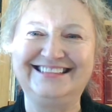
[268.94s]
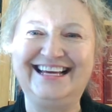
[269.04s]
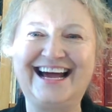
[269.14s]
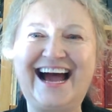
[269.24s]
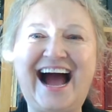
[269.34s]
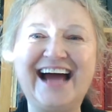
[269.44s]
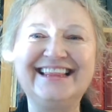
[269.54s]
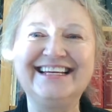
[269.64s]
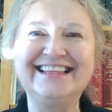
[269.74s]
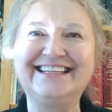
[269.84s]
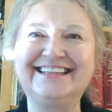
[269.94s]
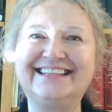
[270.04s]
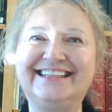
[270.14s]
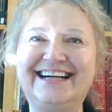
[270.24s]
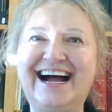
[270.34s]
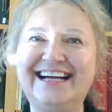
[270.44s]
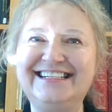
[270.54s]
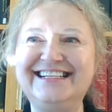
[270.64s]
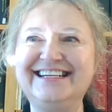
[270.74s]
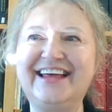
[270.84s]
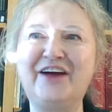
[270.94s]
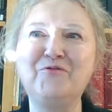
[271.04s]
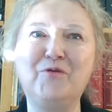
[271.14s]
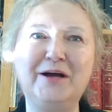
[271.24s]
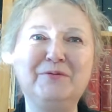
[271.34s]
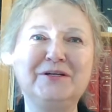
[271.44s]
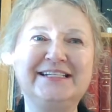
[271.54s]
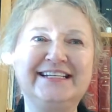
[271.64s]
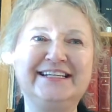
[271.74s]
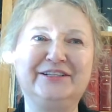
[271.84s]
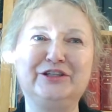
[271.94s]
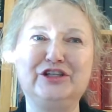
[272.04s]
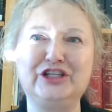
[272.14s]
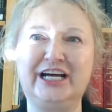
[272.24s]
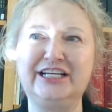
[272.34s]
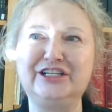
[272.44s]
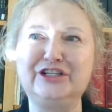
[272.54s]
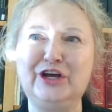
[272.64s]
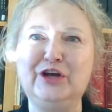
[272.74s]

I think that the idea that one particular judge